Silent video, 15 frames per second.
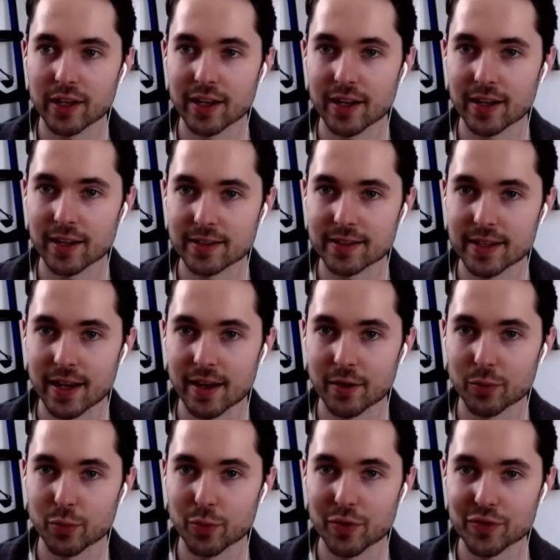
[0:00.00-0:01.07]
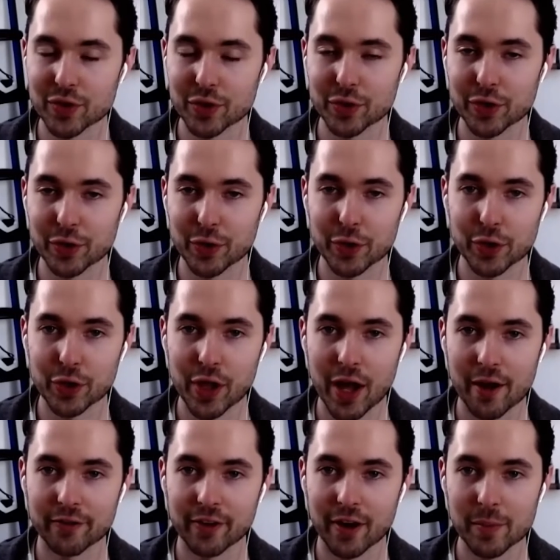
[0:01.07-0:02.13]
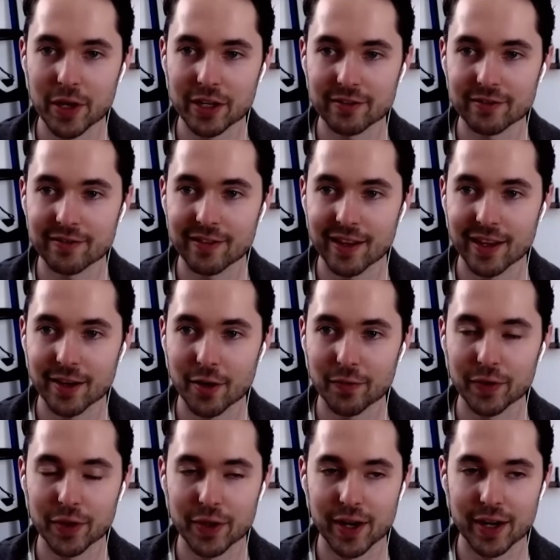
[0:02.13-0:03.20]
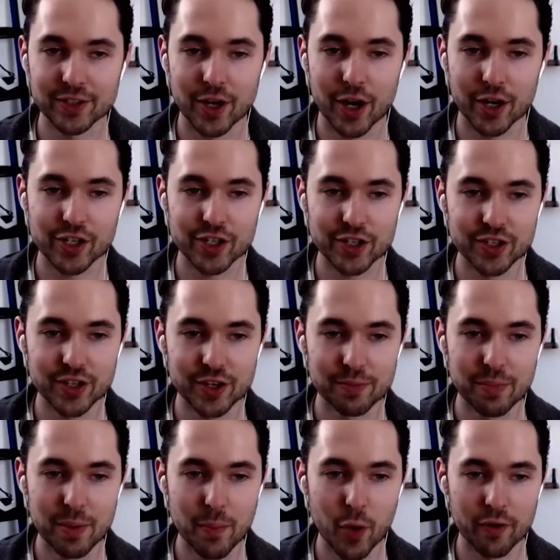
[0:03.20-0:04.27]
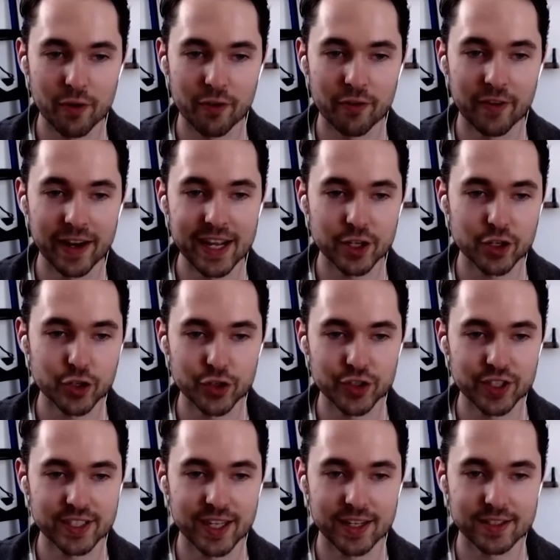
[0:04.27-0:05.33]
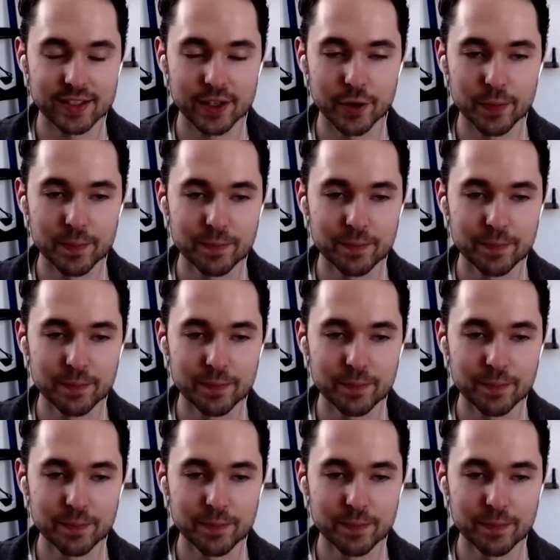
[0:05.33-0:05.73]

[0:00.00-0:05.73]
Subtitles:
and we've certainly learned a lot from it. And hopefully the next auction is a bit more of a financial success too.